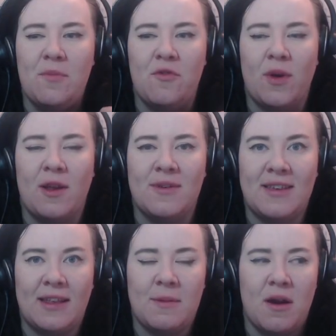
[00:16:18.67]
when I was
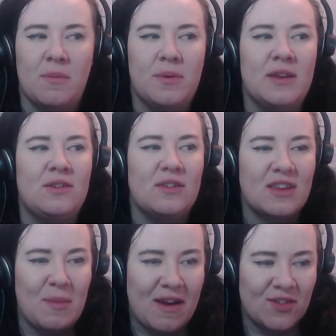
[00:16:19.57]
setting them up, he's just
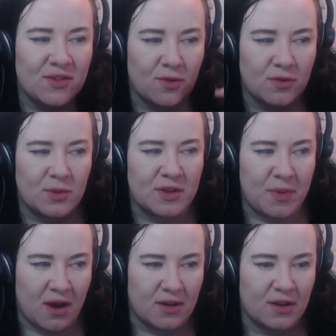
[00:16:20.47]
come out of a divorce with his
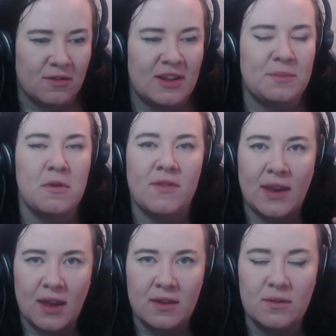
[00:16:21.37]
partner and he's moving
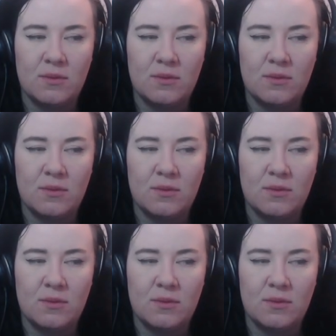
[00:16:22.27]
in